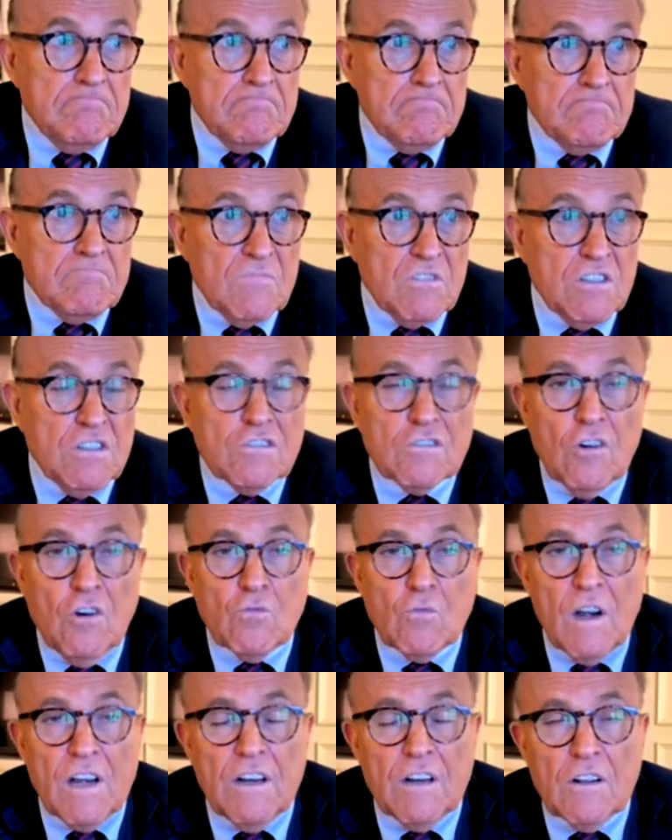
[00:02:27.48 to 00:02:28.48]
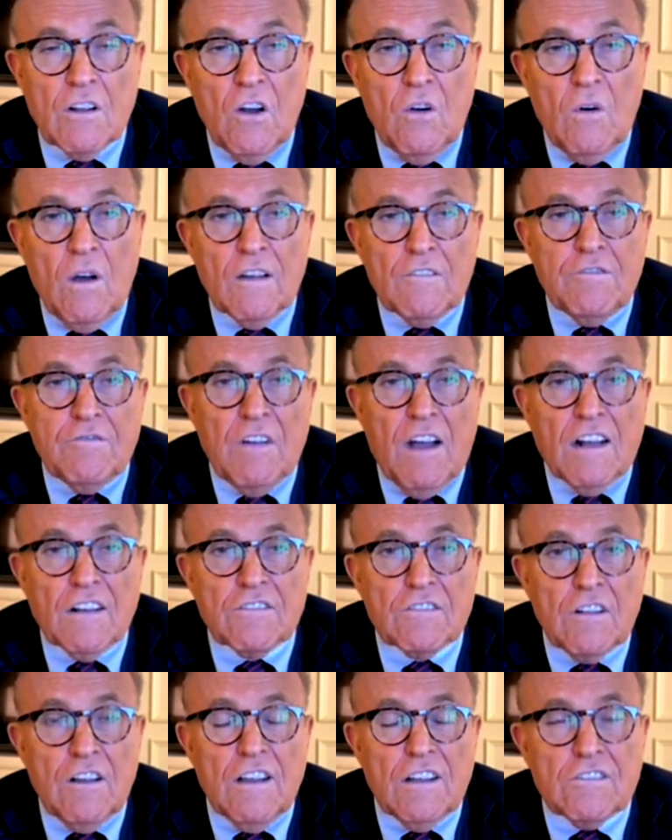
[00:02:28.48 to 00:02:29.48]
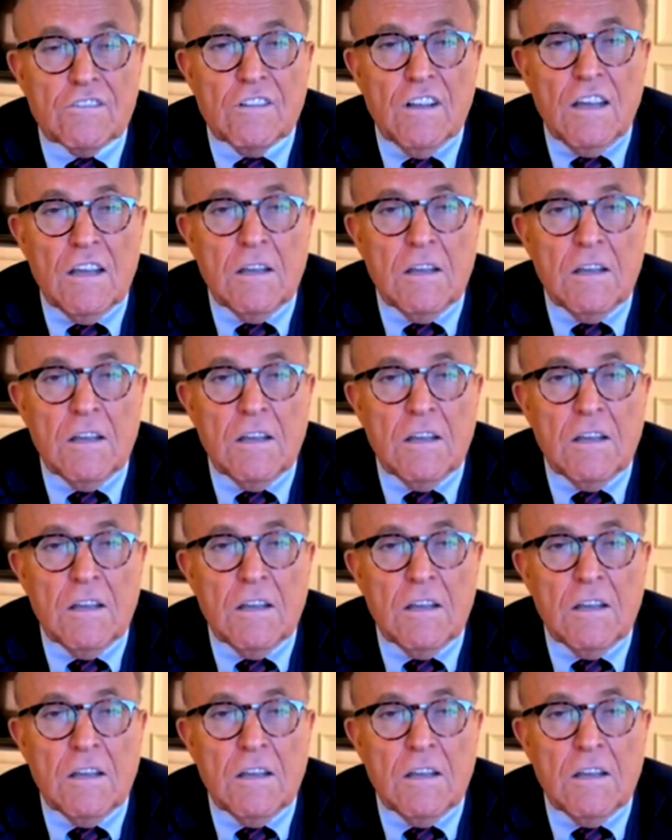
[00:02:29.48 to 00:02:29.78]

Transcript: She's all ready to go on Fox last night.